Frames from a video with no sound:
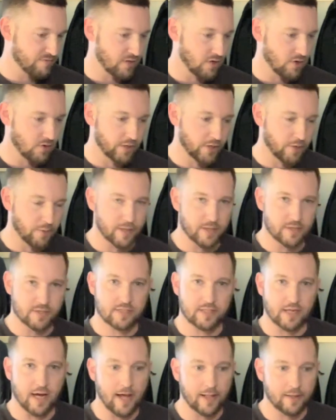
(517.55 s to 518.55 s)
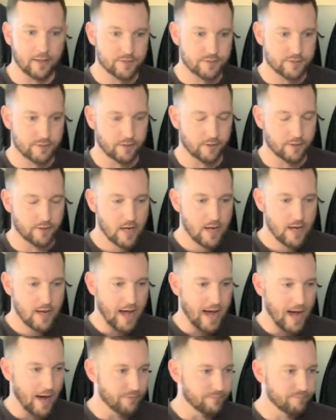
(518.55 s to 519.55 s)
a little bit of style as you're
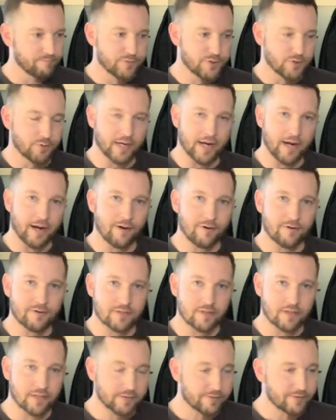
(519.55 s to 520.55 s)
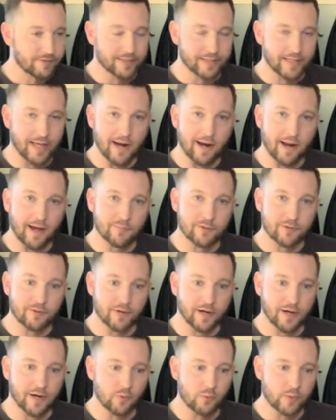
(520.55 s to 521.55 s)
out doing errands and things like that I'm
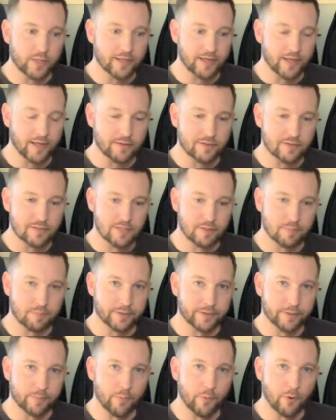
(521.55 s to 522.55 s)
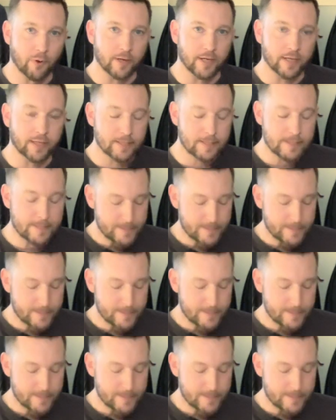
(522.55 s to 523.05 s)
doing on a weekend that's typically boring.